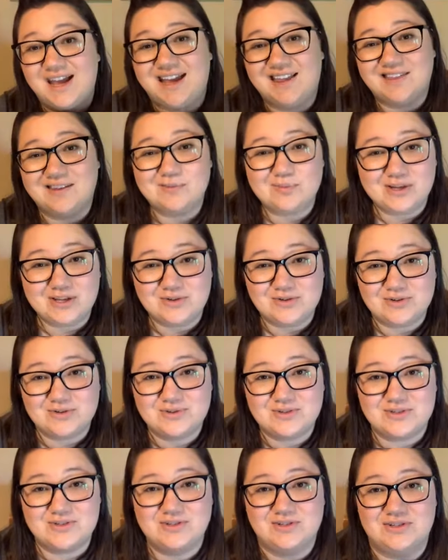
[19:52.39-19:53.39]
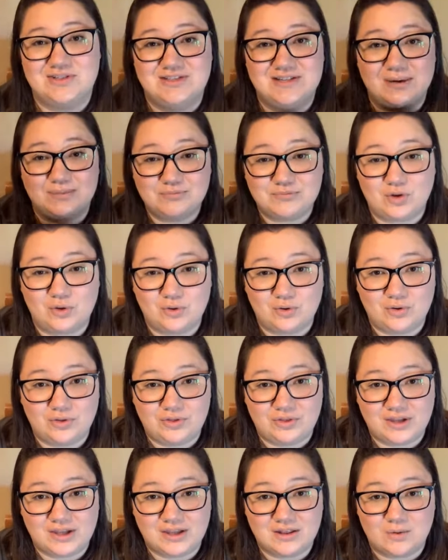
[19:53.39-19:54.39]
And then what you do is you just dump the whole
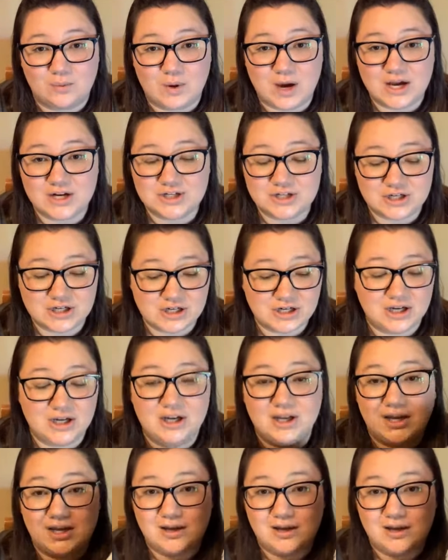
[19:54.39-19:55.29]
thing in the washer,